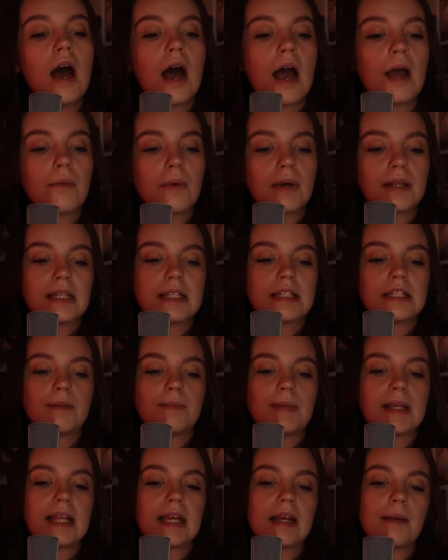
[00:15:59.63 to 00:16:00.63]
I want this to
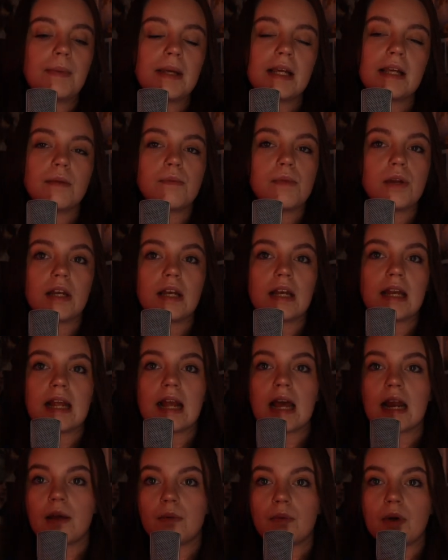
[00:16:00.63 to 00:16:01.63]
be like a big community
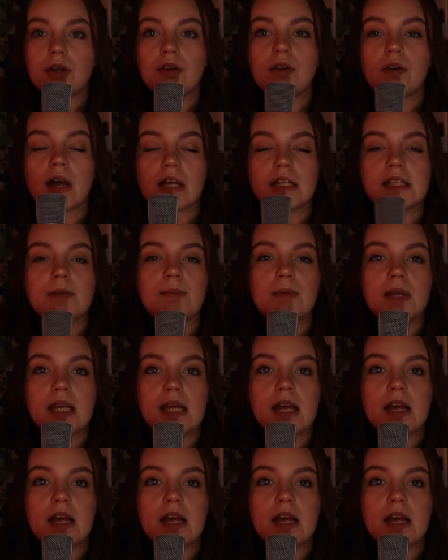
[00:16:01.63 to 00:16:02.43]
and I want you guys to be